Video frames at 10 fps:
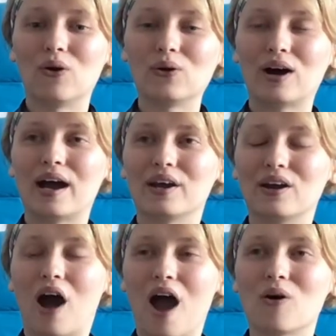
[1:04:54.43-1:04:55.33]
I,
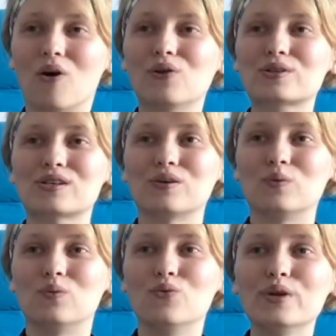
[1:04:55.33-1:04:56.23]
I also
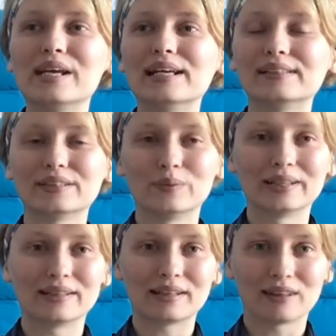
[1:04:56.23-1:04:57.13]
really
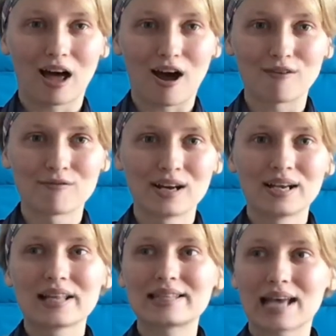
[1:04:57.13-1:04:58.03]
really love
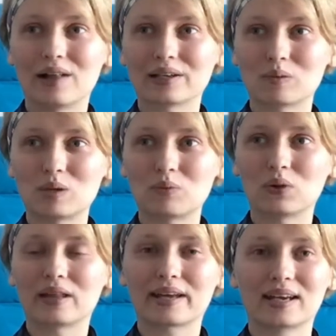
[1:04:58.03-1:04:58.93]
telling people
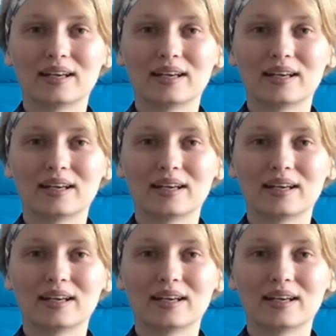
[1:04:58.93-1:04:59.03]
like